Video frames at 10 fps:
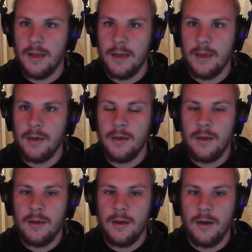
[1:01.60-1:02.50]
like
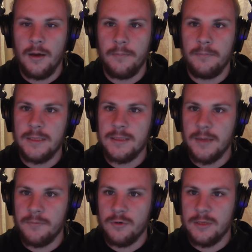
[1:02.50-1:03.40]

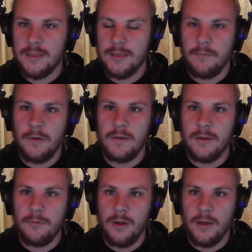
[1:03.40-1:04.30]
mid-side processing within
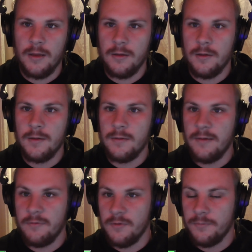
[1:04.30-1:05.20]
the plugin, the
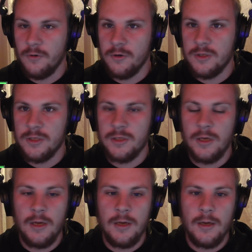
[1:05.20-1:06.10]
different approaches,
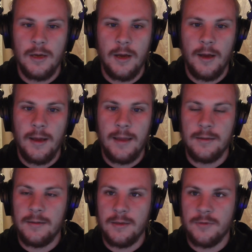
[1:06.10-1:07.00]

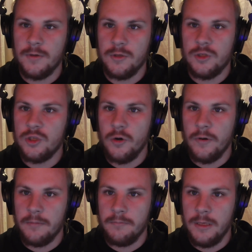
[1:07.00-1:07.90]
and as well just
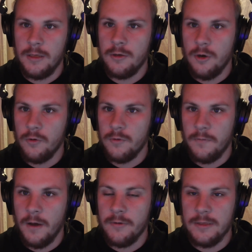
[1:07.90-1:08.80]
showing me code
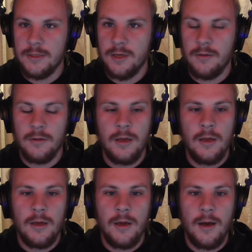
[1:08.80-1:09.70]
of how it is done.
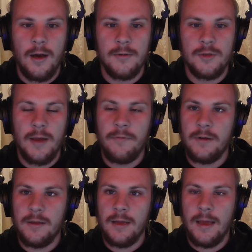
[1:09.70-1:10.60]
So I
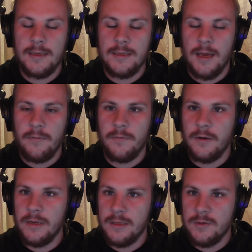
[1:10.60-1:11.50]
actually have a
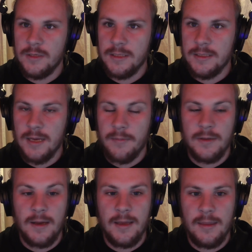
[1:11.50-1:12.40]
very interesting
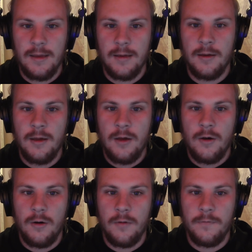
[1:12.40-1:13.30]
segment, I think,
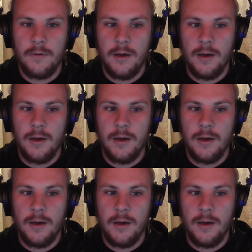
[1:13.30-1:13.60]
of